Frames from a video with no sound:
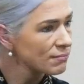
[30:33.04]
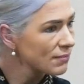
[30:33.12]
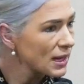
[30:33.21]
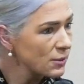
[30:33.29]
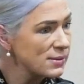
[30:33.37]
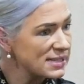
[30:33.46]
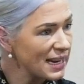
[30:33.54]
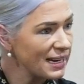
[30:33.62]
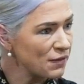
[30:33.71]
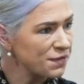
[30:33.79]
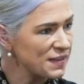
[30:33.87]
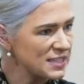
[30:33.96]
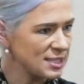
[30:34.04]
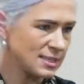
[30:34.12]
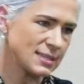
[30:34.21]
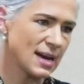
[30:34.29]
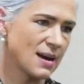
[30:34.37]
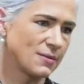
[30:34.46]
We take our fists
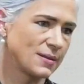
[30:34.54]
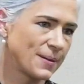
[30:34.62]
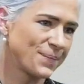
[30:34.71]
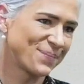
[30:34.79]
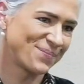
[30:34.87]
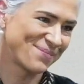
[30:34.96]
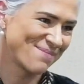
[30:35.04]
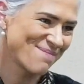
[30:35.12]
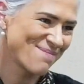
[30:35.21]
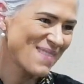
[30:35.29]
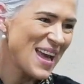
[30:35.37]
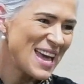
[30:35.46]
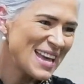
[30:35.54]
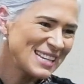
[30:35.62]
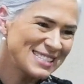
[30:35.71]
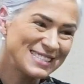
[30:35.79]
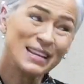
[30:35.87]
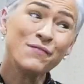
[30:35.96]
out. It's
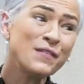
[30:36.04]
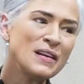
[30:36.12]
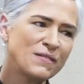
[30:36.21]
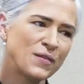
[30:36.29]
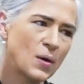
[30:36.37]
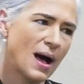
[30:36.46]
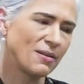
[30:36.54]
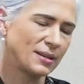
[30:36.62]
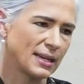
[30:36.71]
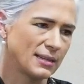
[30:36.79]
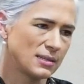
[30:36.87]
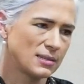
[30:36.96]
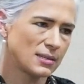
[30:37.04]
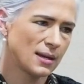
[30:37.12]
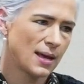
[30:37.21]
different for our kids.